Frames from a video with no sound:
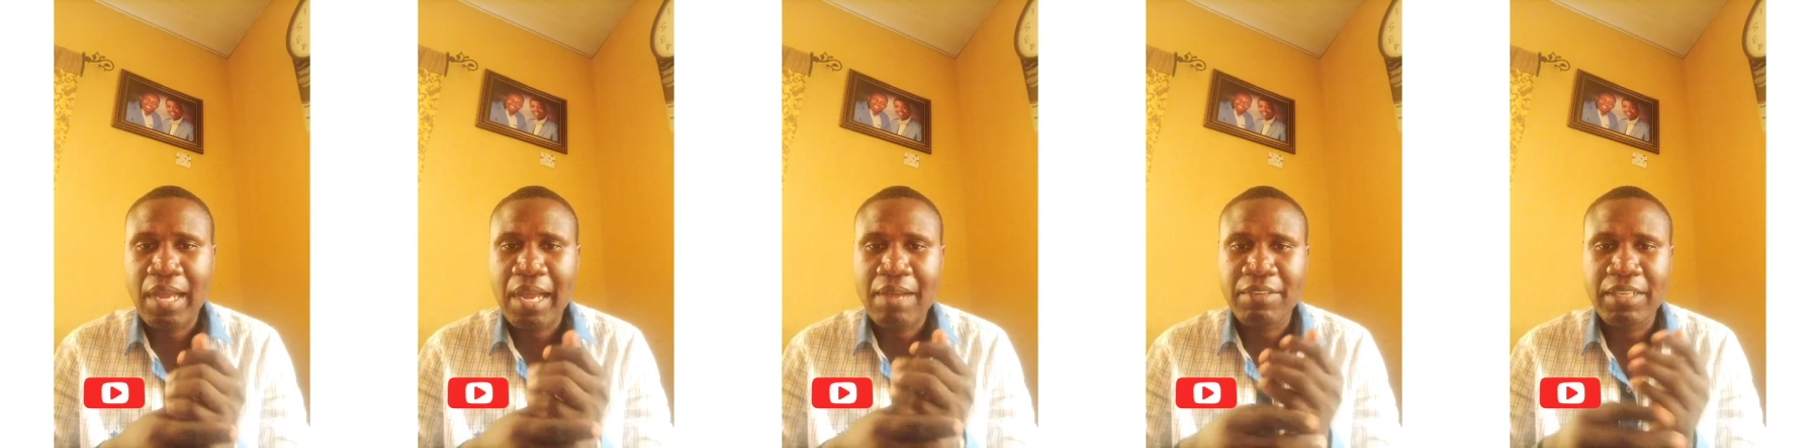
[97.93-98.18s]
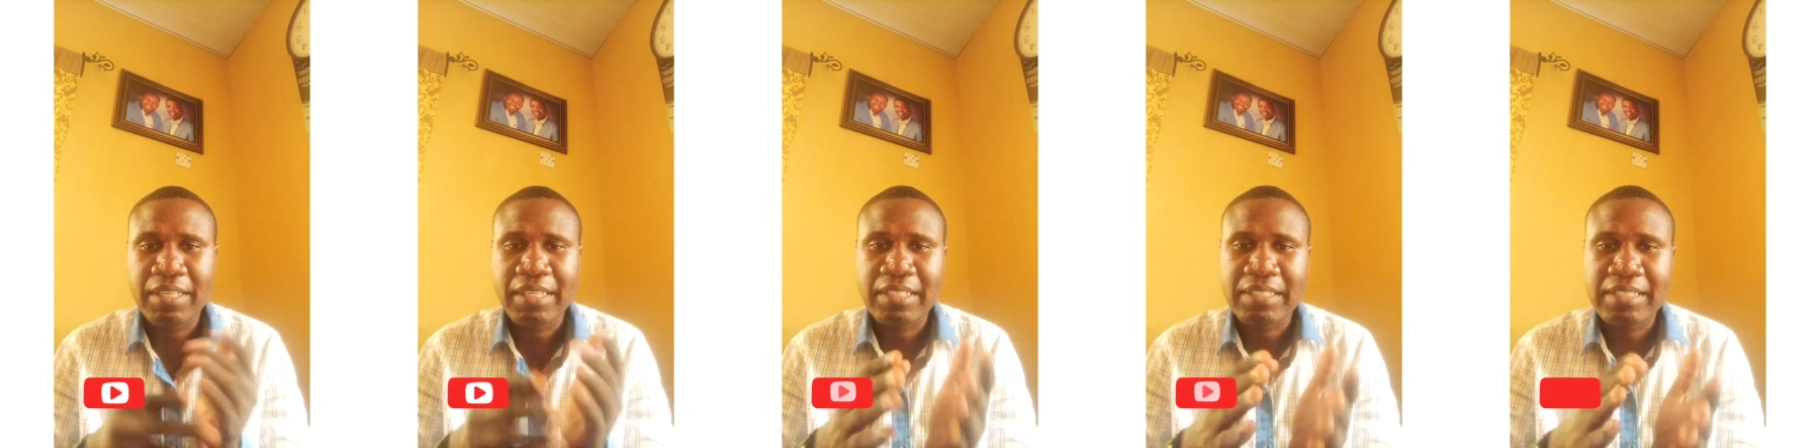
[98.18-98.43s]

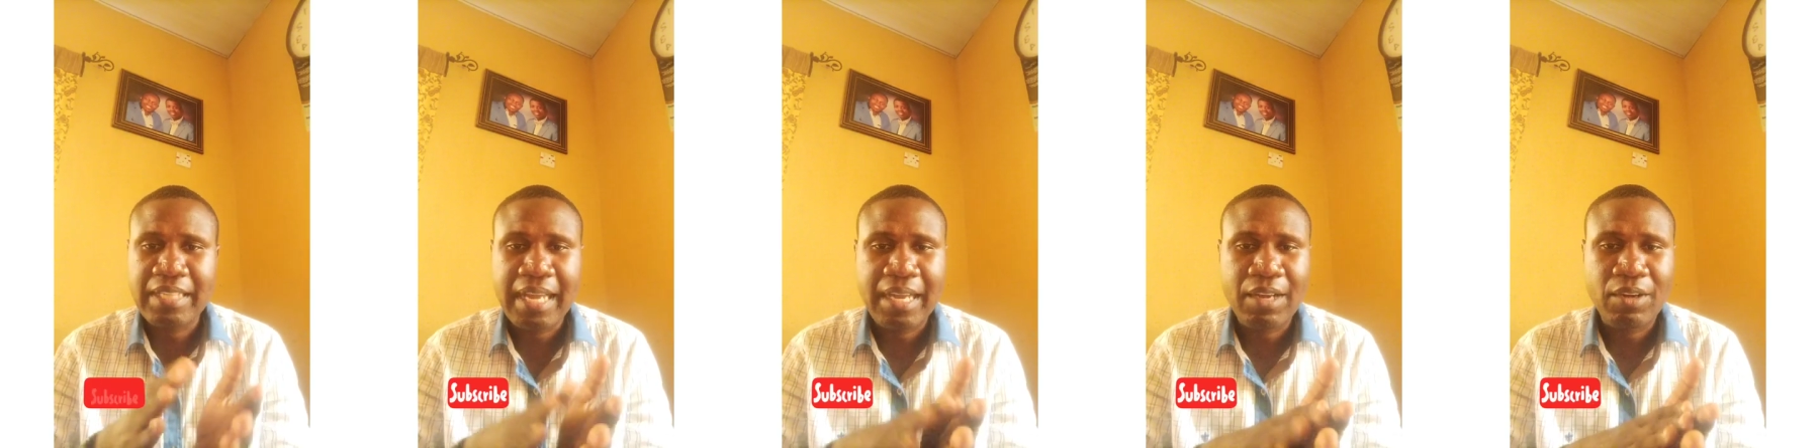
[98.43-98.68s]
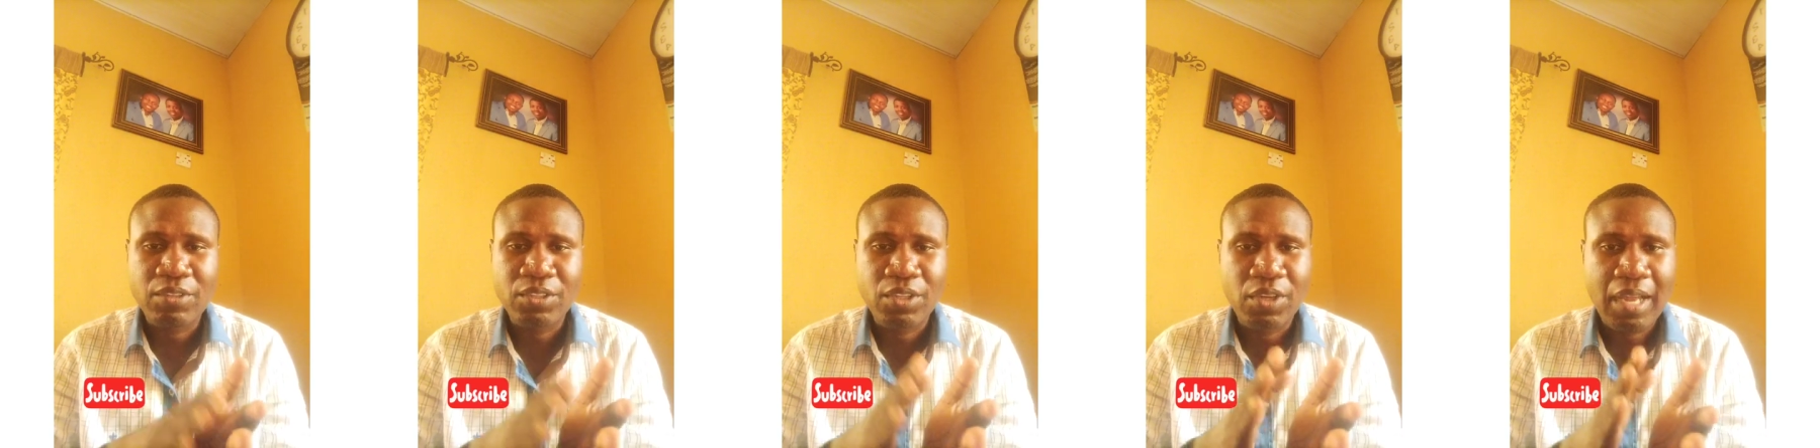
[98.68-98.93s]
have an
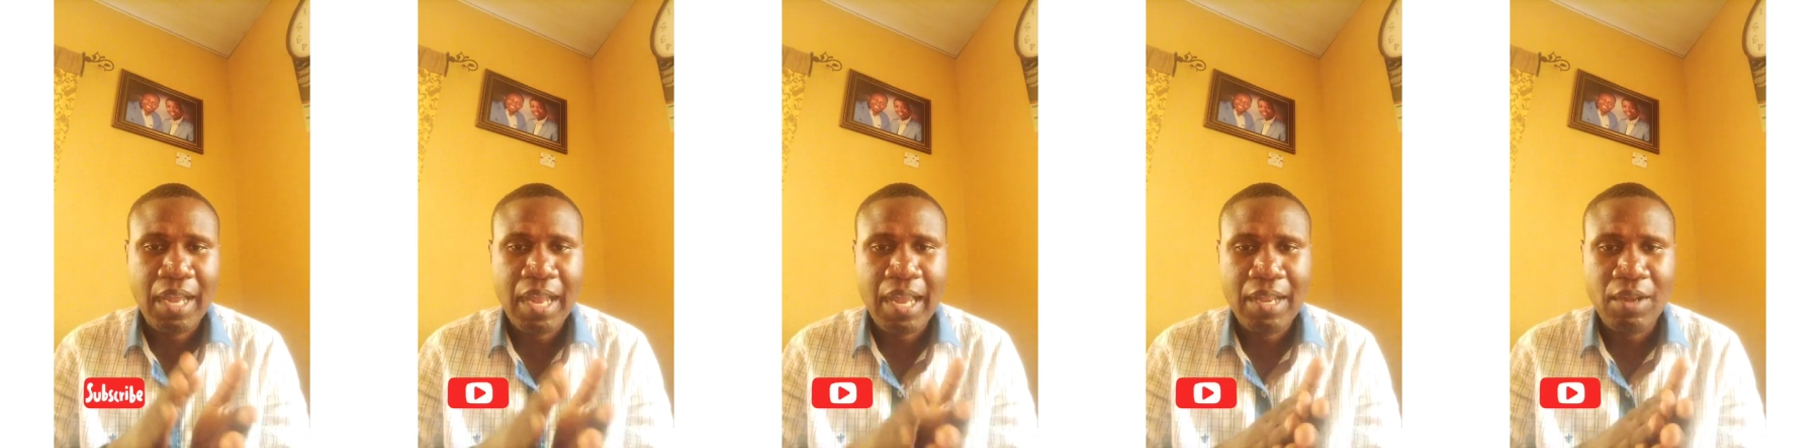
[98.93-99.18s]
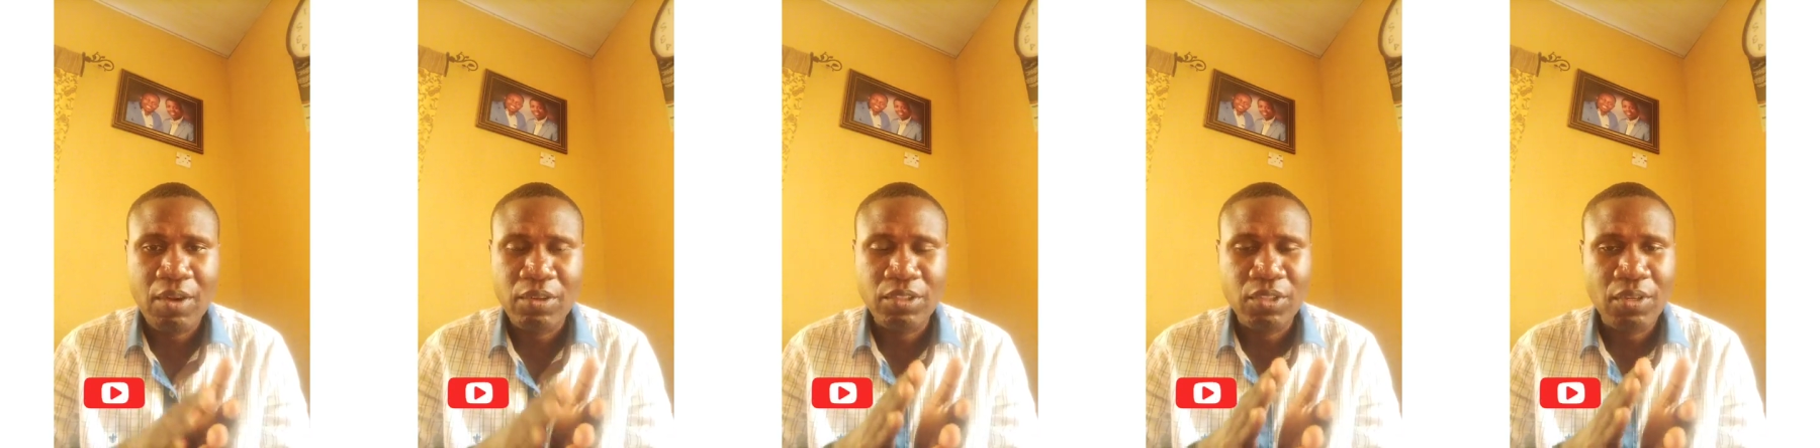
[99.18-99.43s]
attack
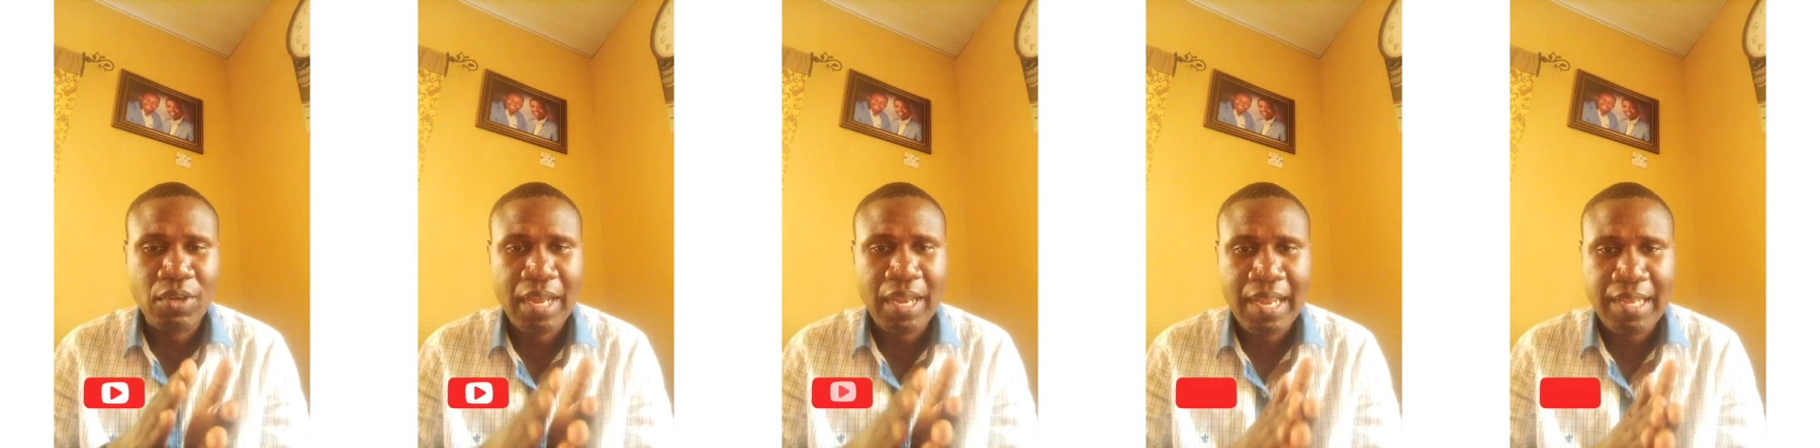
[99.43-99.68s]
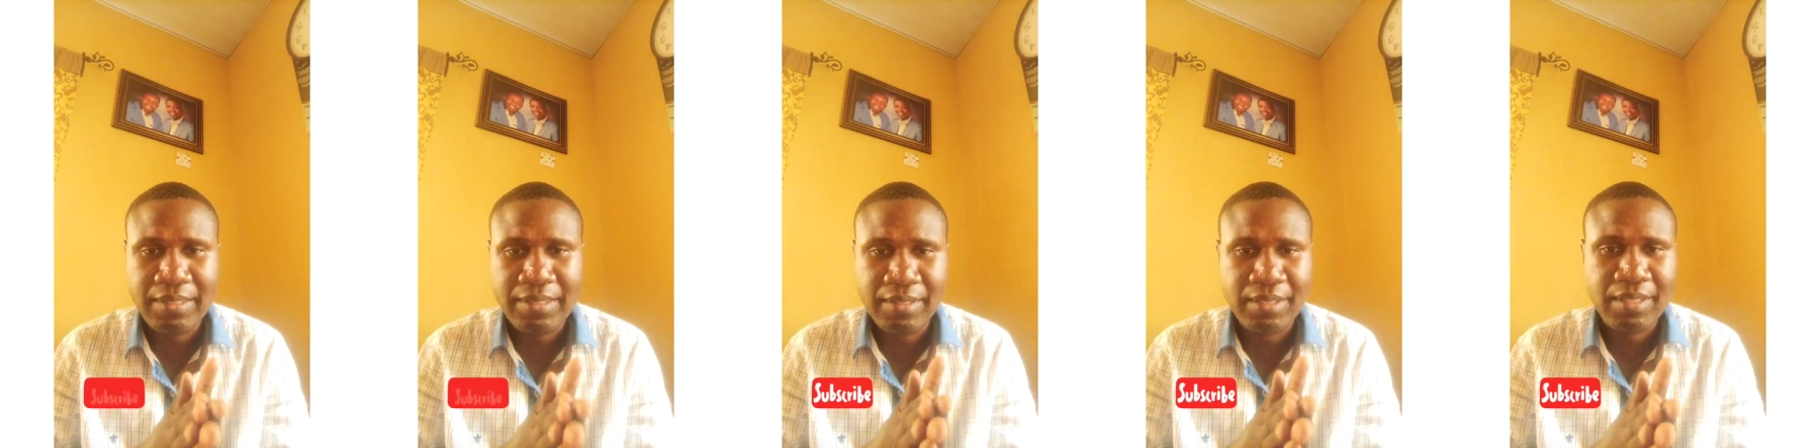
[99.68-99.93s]
on your
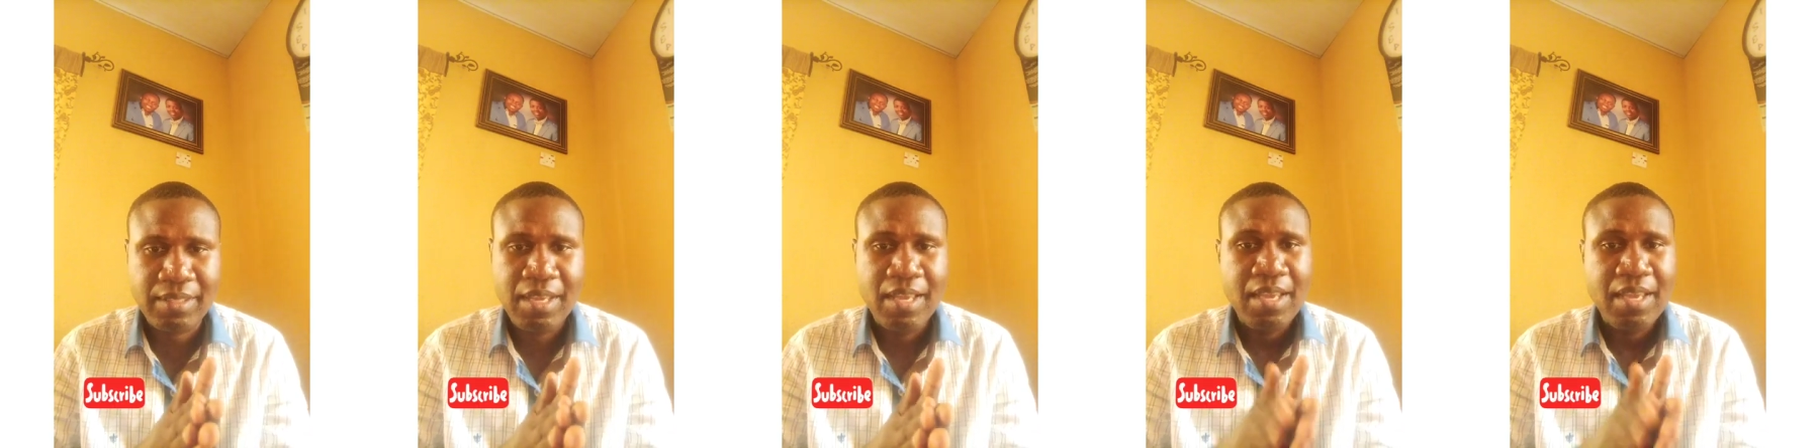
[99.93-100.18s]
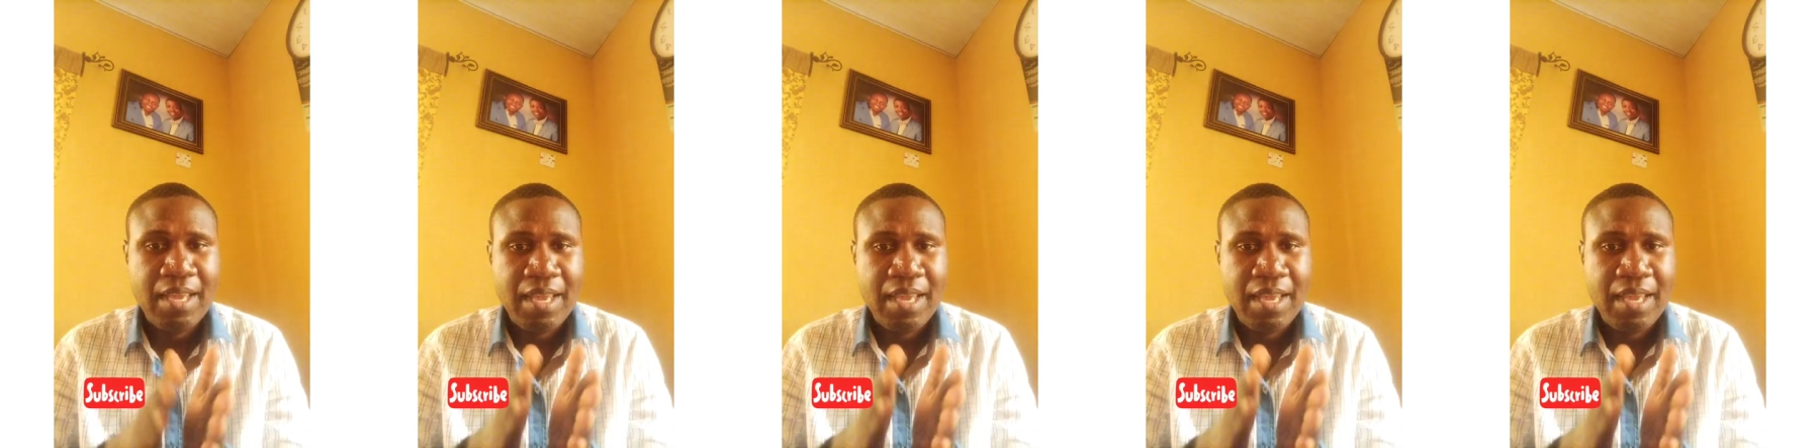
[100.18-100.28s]
hands.